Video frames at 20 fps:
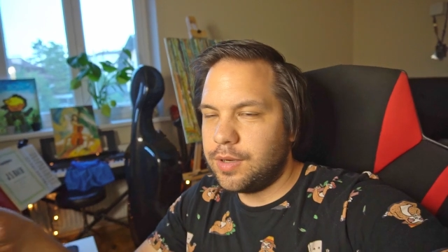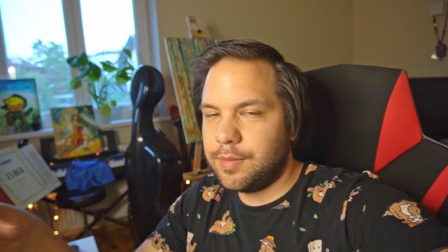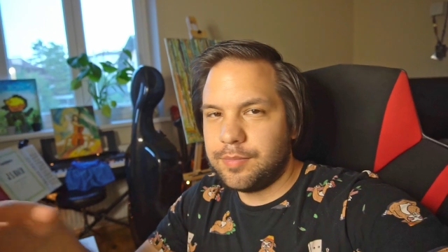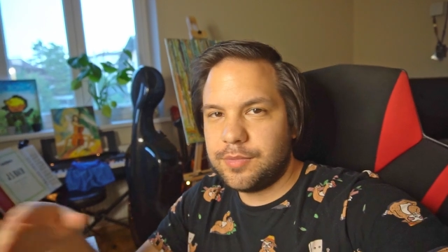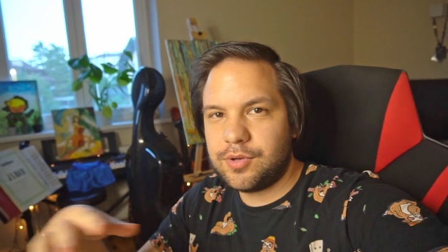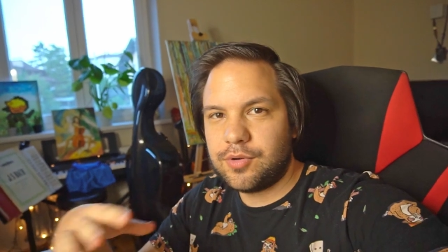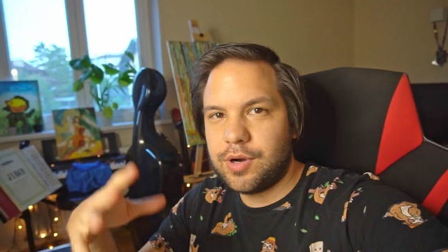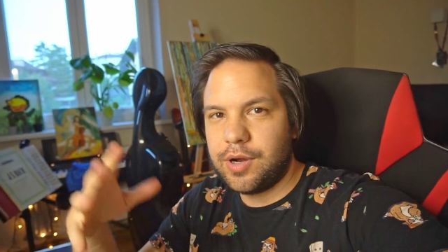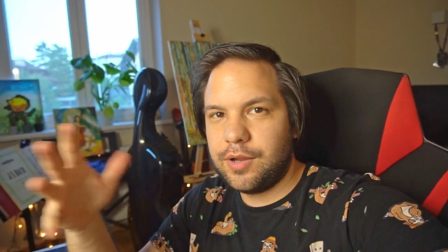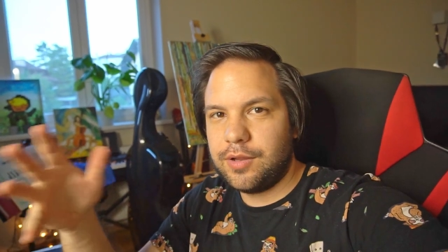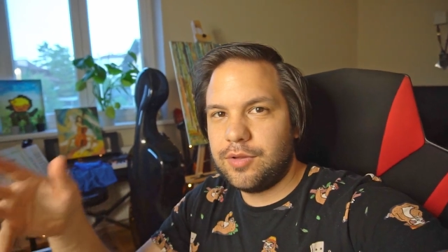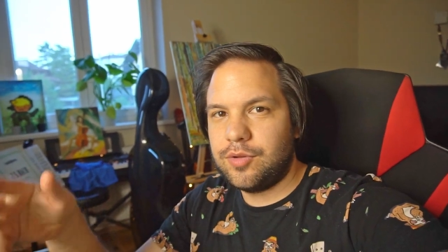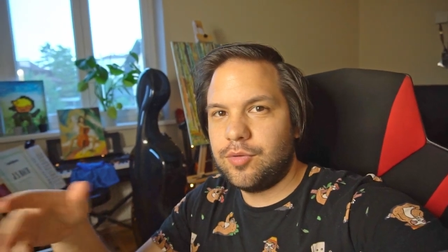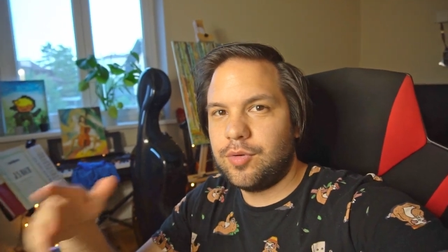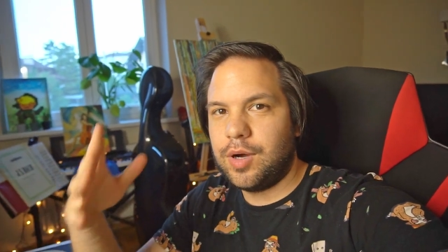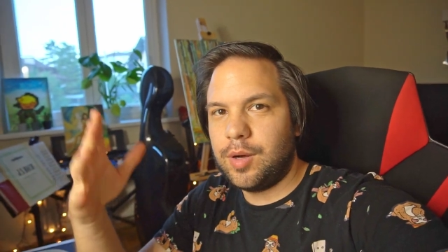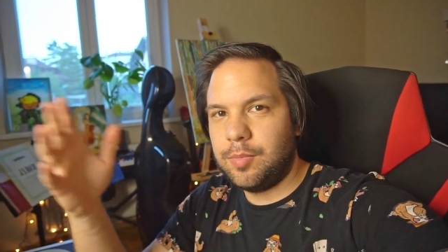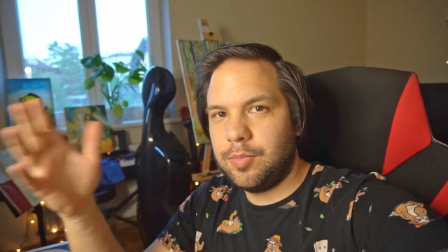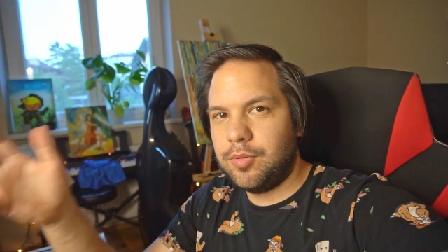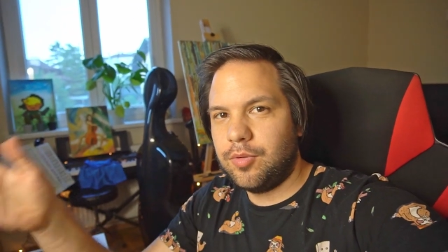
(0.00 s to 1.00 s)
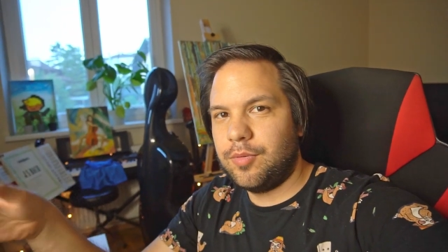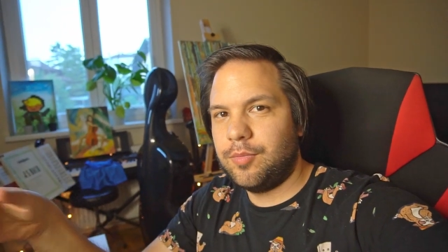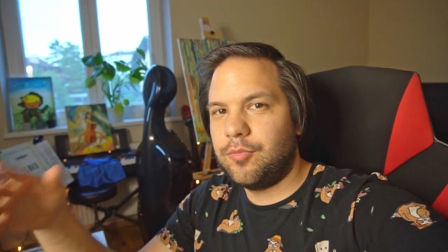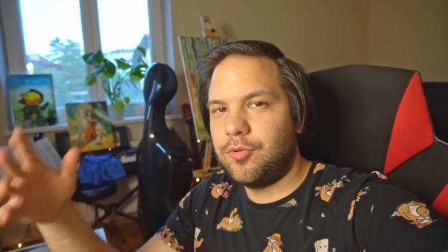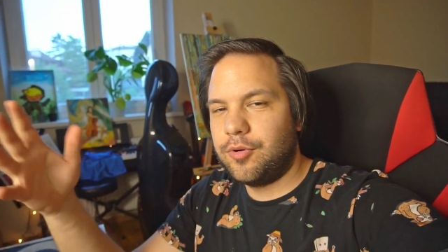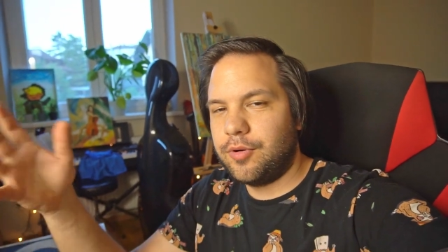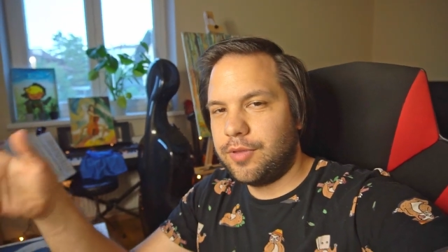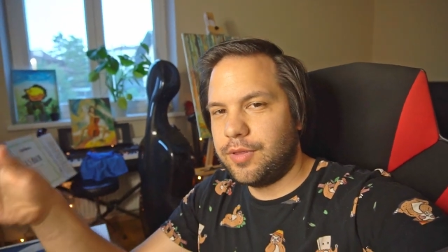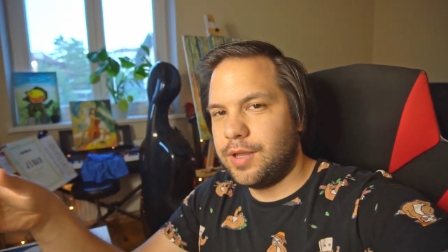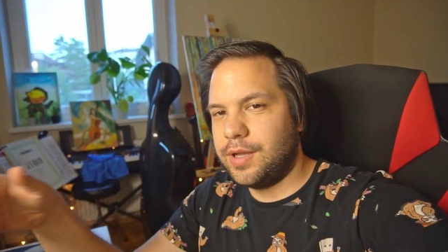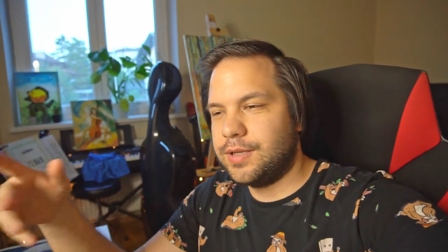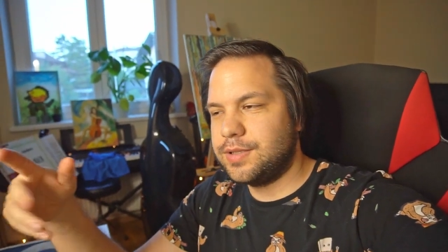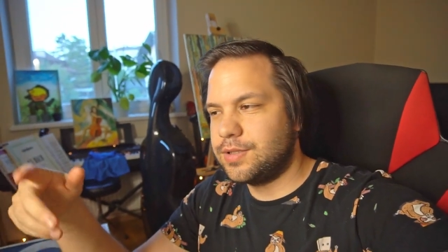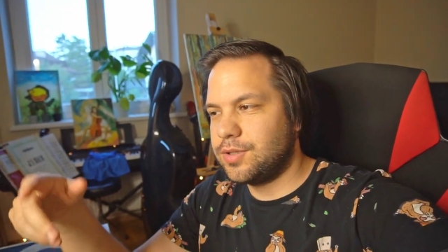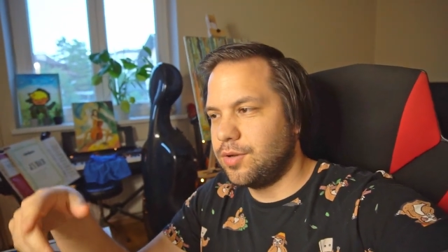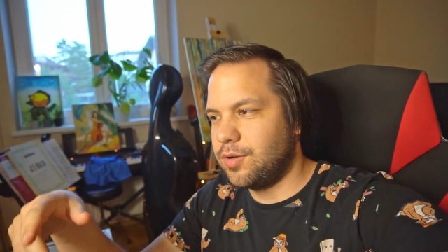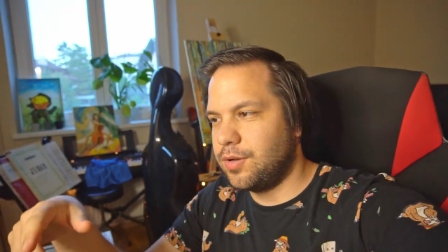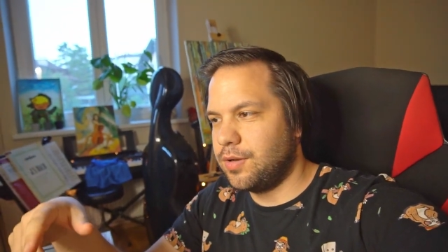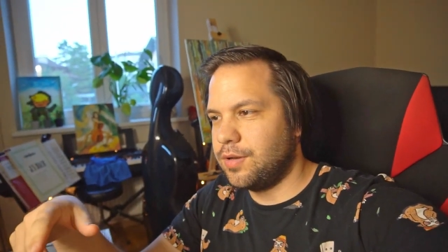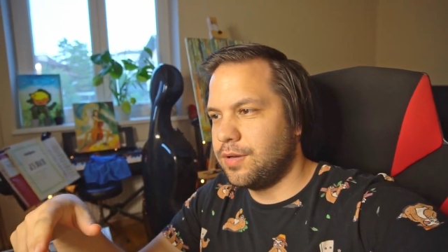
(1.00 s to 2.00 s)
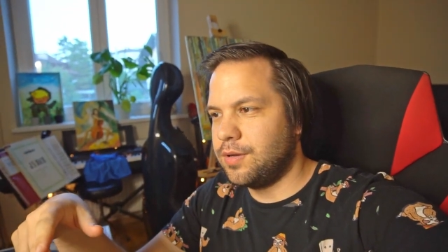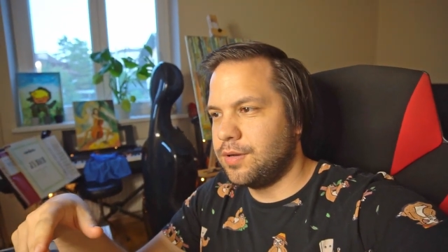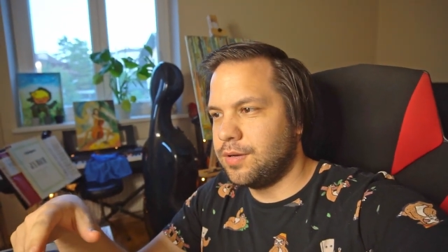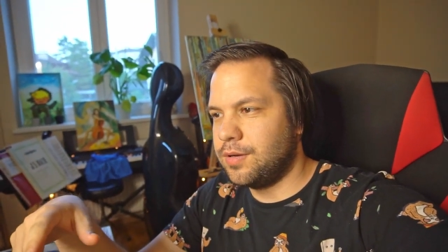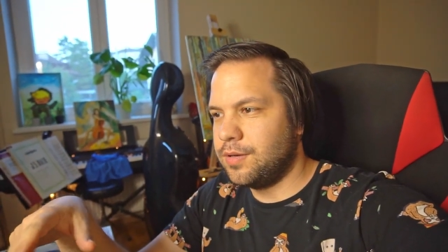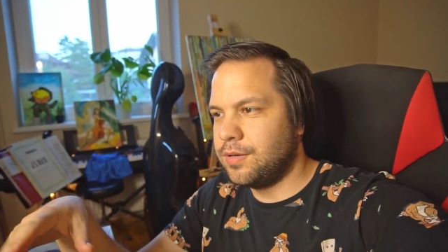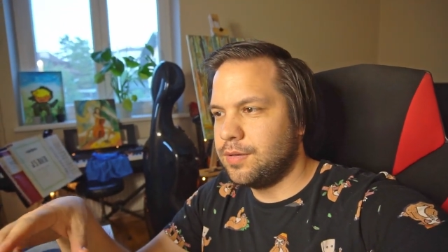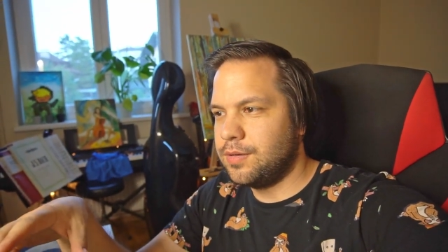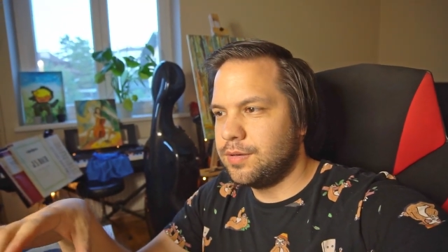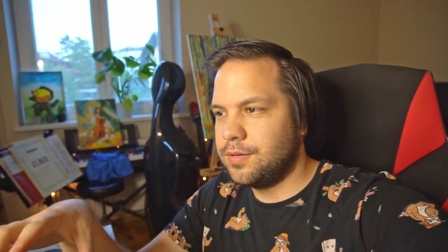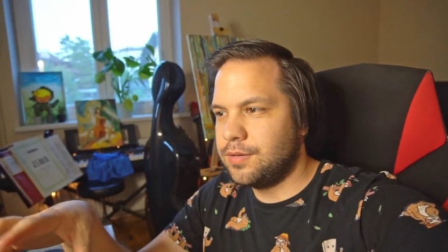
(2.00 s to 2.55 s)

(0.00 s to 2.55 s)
I'm trying to upload more things on uh,